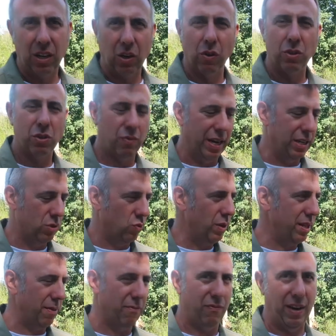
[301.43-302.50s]
close range
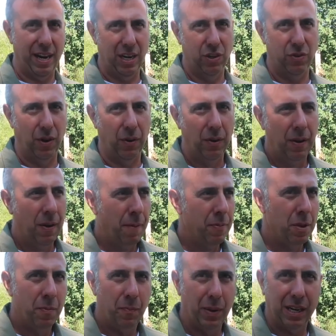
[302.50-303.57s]
rhythm fire drill,
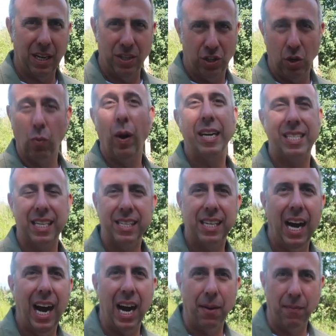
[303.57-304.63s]
because you're wasting
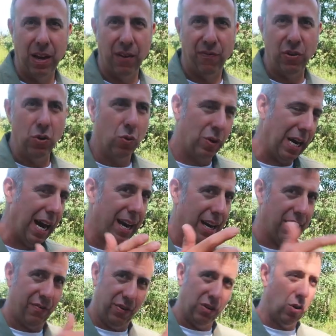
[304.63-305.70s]
time. If you kind
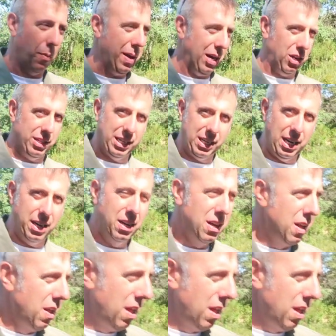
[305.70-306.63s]
of, if you go back on the gun,